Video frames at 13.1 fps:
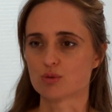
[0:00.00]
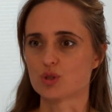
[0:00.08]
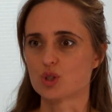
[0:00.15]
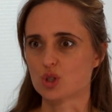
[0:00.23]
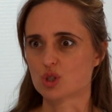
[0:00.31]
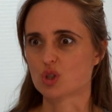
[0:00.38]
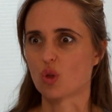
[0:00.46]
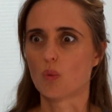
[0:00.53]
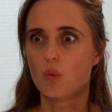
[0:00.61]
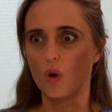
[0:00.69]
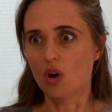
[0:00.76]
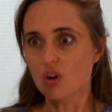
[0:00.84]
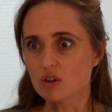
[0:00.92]
reduced the
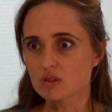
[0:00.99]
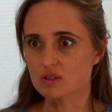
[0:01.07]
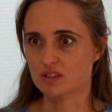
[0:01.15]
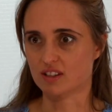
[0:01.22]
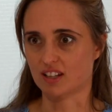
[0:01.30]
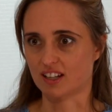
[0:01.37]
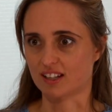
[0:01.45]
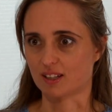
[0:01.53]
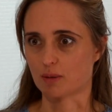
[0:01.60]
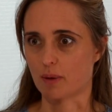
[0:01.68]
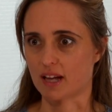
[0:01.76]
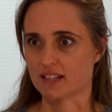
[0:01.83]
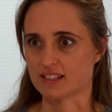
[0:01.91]
world's thinking
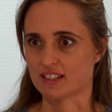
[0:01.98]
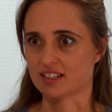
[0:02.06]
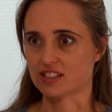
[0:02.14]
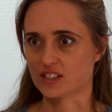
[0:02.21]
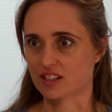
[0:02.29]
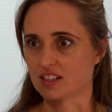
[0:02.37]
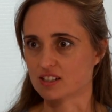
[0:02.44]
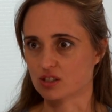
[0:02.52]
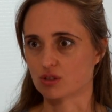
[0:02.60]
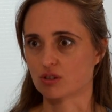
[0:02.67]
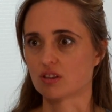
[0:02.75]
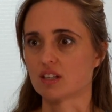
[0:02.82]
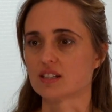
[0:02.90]
capacity to these
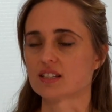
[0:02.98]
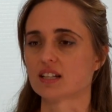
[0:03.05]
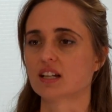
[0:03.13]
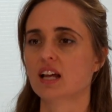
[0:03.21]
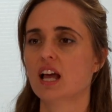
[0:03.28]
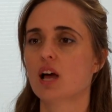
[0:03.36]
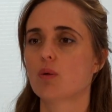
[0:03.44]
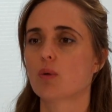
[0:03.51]
two things and